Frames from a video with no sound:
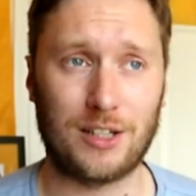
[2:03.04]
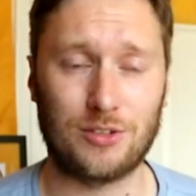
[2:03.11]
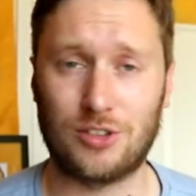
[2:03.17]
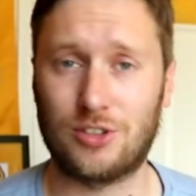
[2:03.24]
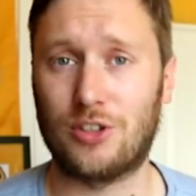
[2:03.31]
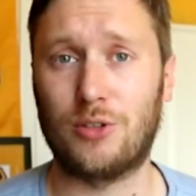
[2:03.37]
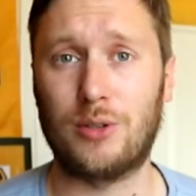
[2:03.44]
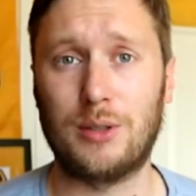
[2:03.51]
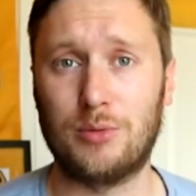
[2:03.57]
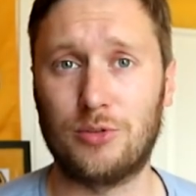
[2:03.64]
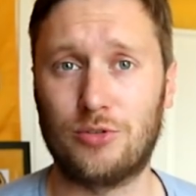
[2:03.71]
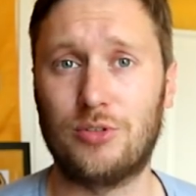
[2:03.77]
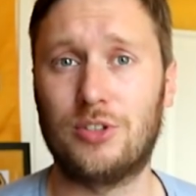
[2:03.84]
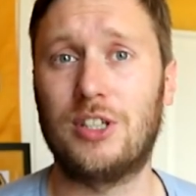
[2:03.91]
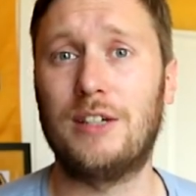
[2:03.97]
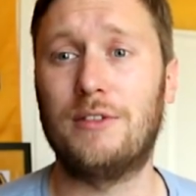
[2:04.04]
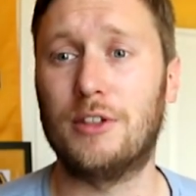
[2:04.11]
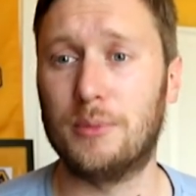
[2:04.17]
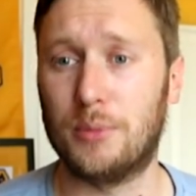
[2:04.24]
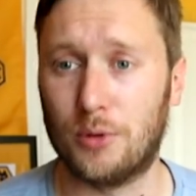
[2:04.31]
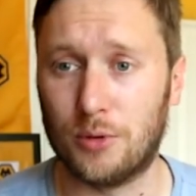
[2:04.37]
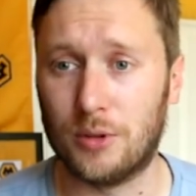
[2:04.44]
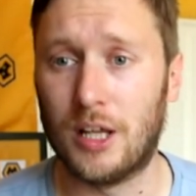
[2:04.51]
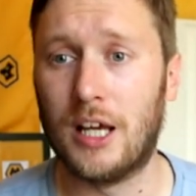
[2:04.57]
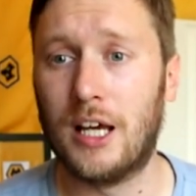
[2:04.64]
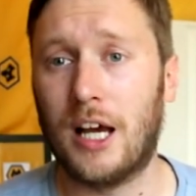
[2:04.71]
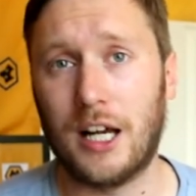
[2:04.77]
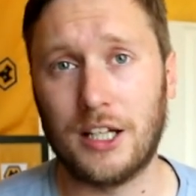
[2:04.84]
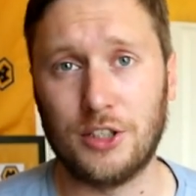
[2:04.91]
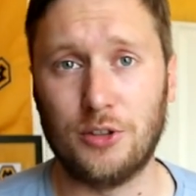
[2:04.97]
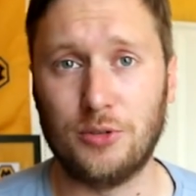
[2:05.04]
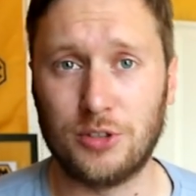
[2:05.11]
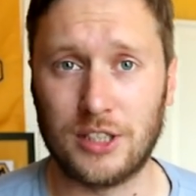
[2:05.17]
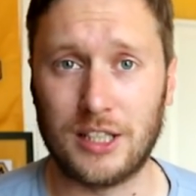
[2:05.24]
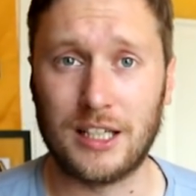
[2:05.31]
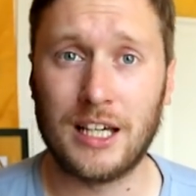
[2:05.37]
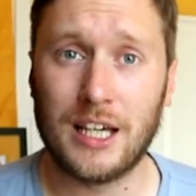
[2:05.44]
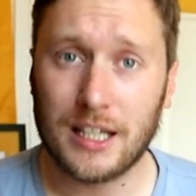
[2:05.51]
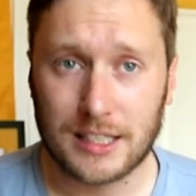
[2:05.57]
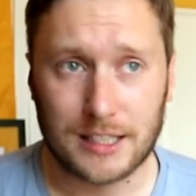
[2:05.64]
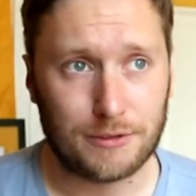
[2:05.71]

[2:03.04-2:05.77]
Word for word: seconds or so he was receiving the ball and using it.